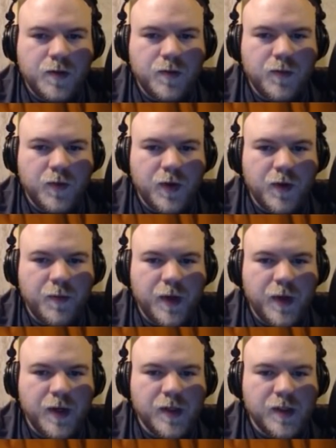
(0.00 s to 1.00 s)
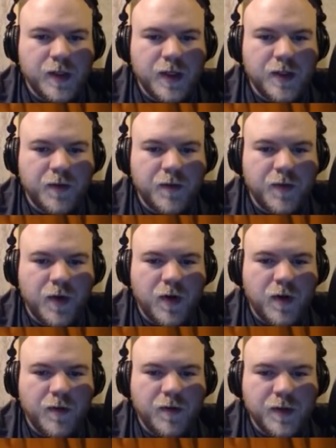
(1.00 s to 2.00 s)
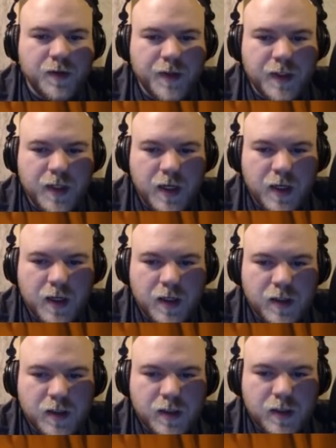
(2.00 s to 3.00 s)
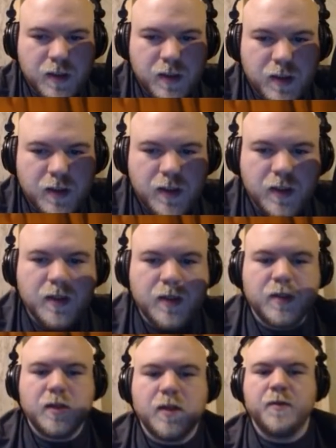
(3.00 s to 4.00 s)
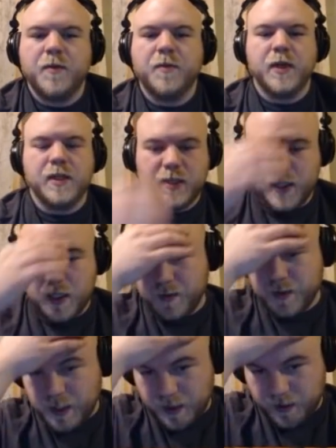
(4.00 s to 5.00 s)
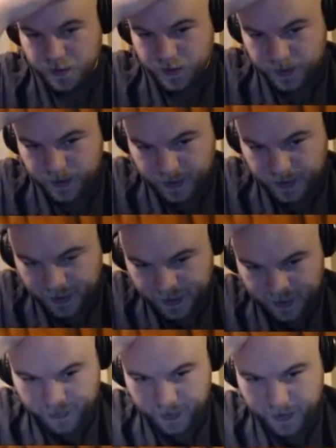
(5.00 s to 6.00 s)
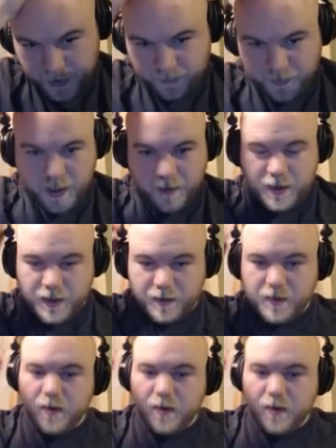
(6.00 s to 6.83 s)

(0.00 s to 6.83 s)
I'm really hoping he doesn't get to evolve, because if he does, he's going to be placing damage counters. He's going to take down Eevee, I bet,